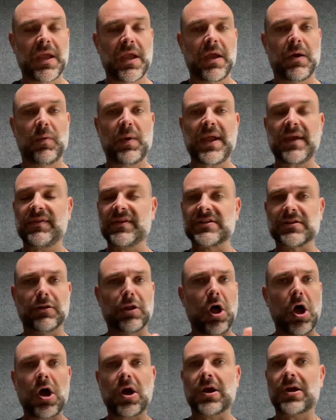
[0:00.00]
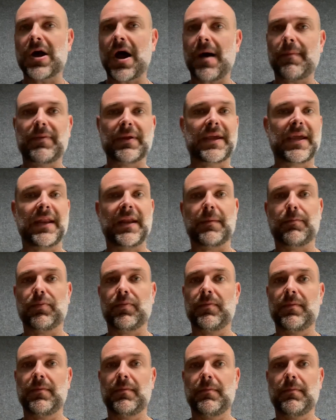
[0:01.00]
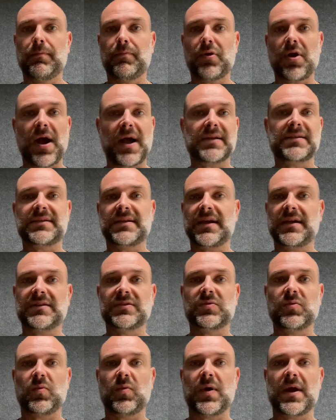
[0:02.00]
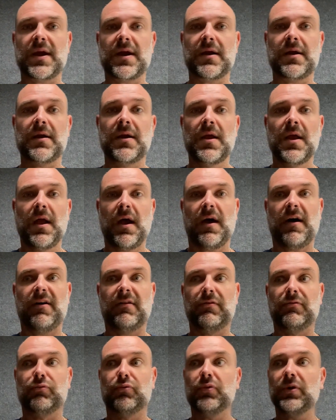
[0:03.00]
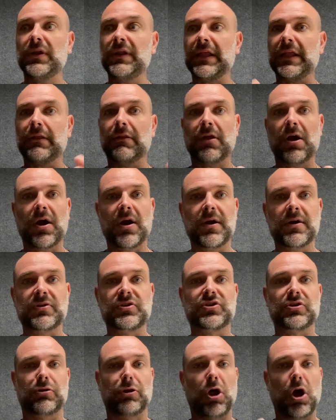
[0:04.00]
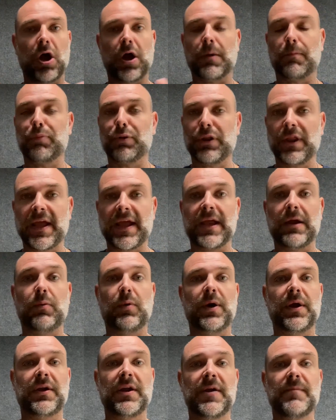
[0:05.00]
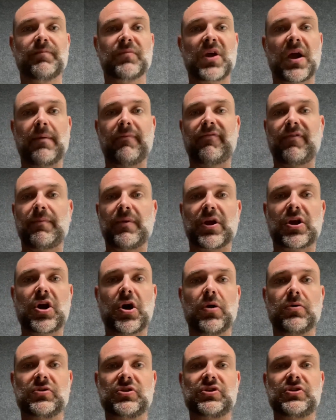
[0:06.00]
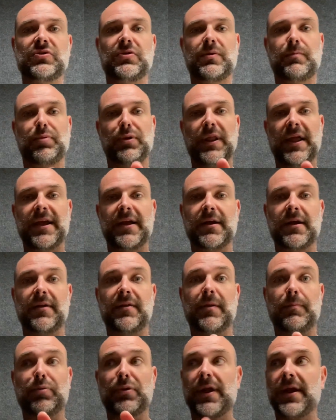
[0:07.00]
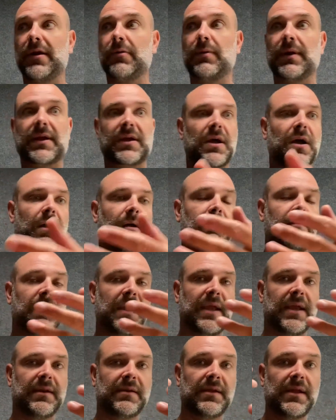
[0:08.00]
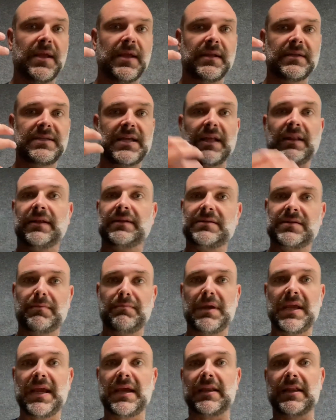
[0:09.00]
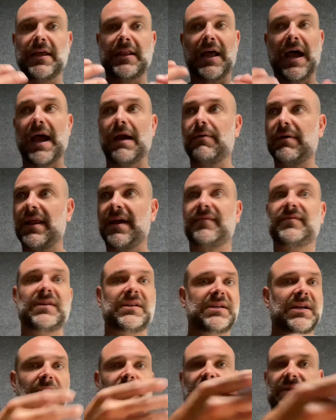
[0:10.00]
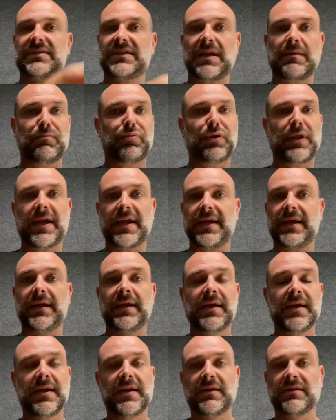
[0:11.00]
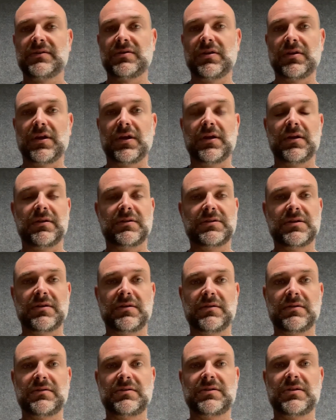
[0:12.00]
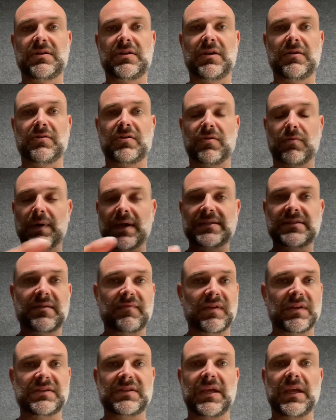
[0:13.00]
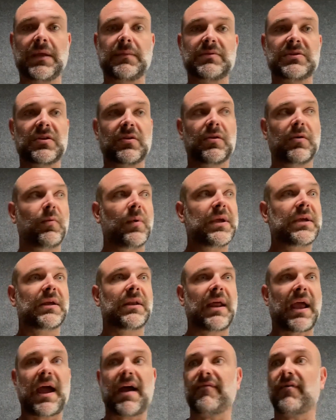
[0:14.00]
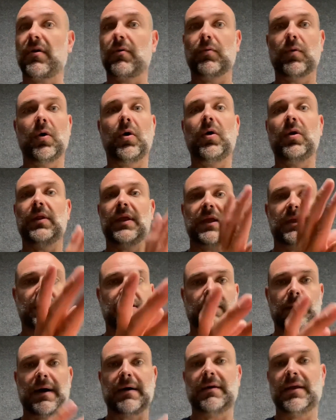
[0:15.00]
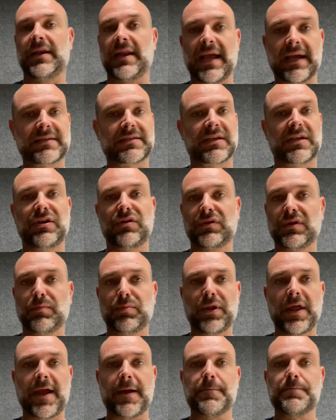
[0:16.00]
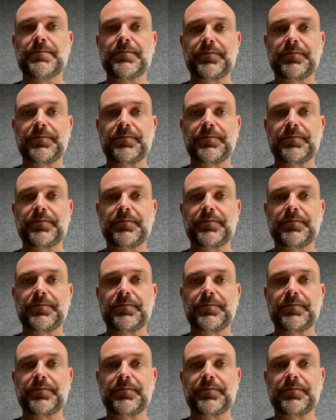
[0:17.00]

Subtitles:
We had this long, complicated process where a really large, long play would come from the coach to a player, and the player would come and tell it to me, and then I would have to tell the same play to the rest of the team so that we can have our role and go out and execute the play.